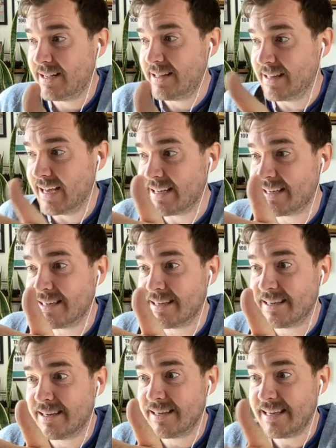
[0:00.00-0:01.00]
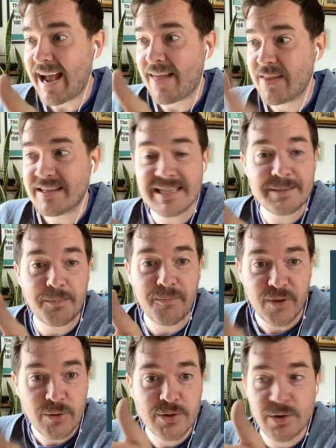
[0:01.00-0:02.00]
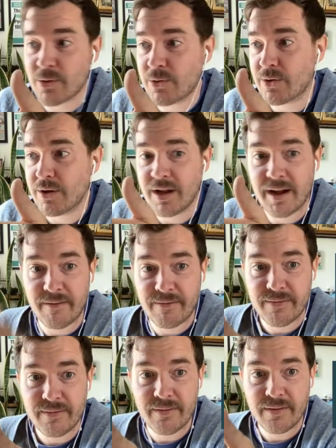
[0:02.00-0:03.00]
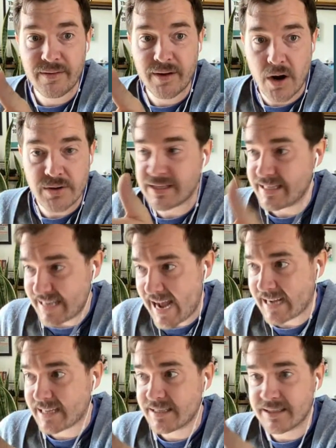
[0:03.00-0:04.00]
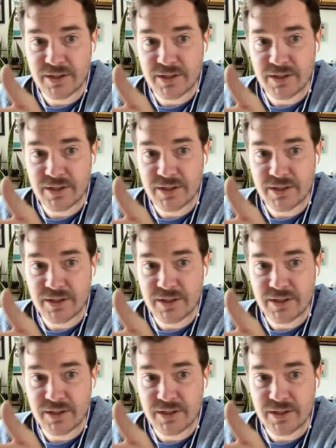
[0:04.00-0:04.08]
Like, yeah, this is future of arts and tech.